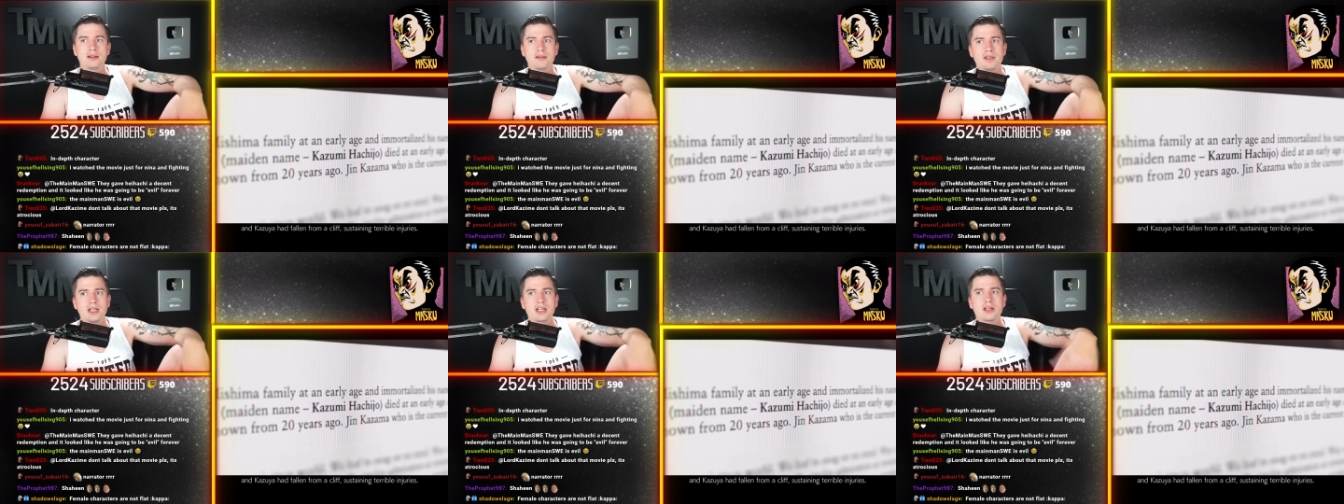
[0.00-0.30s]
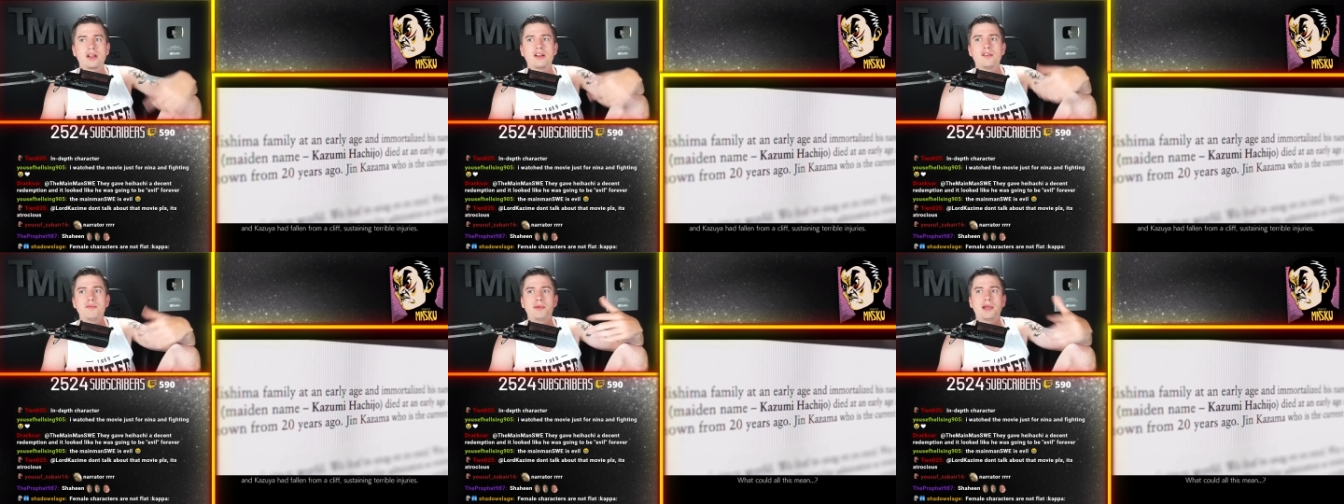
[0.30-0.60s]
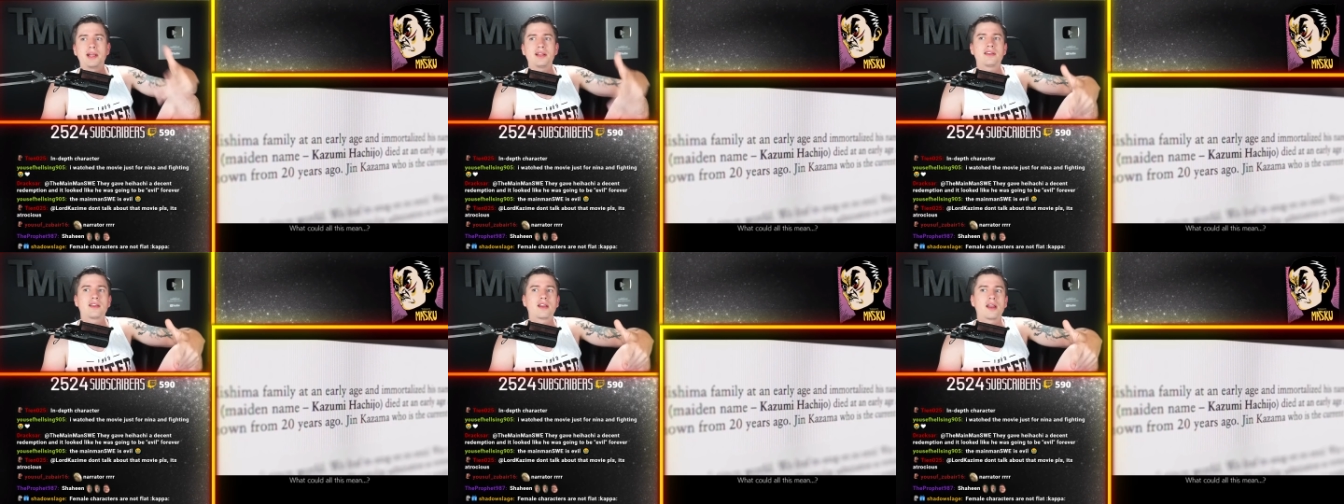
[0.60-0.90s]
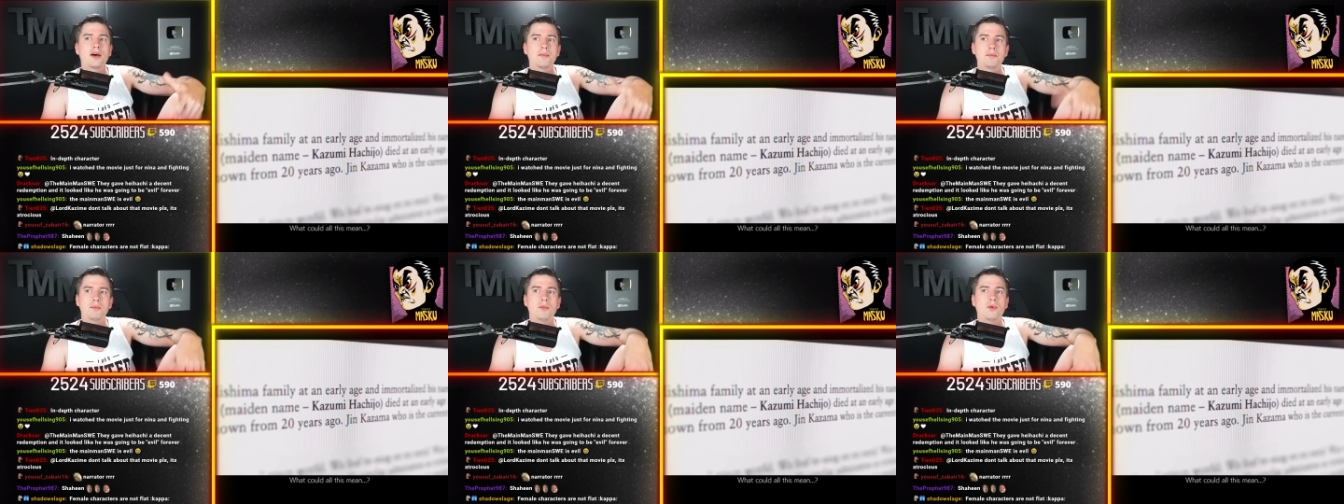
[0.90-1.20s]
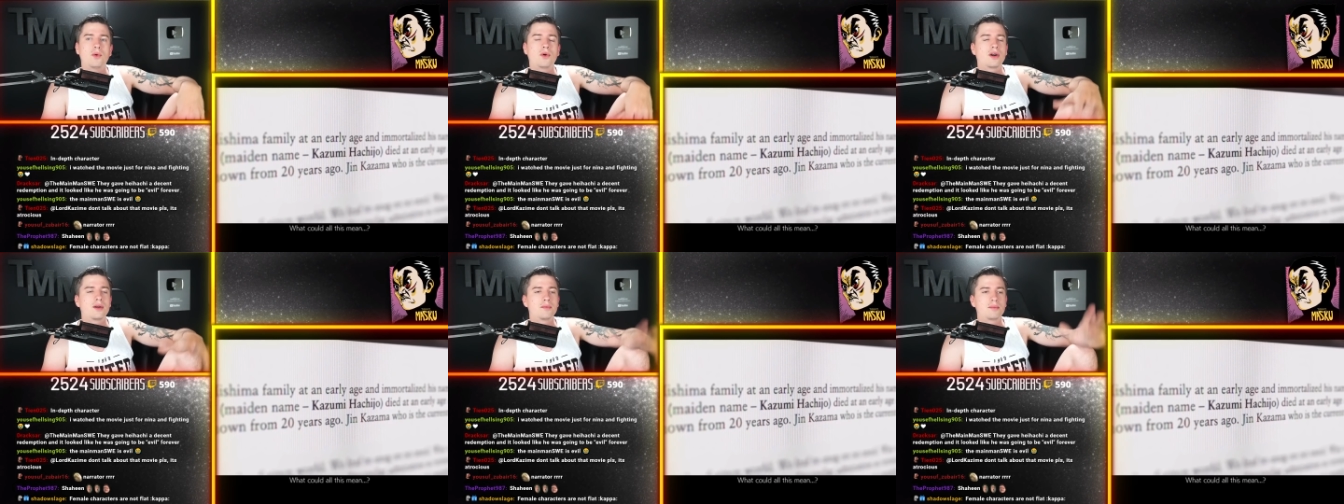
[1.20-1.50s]
They could have built it up
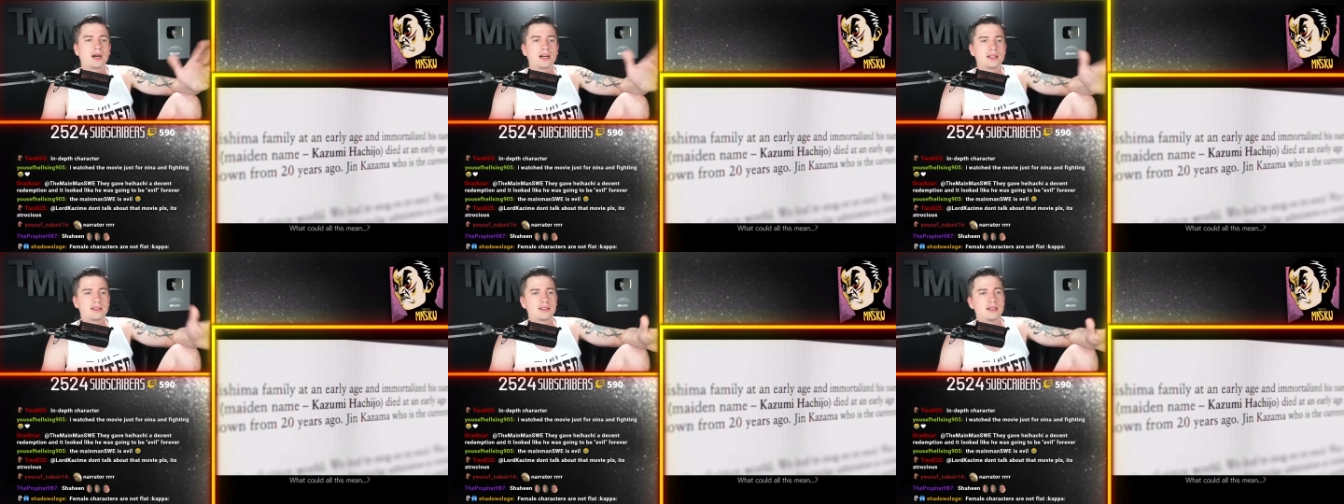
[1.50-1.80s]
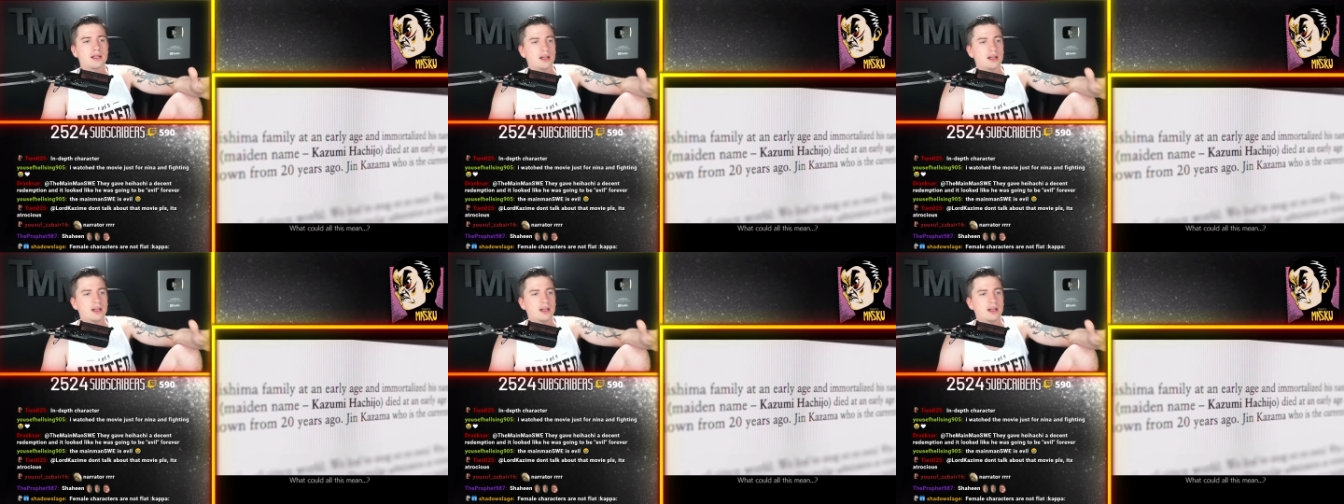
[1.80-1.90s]
more, but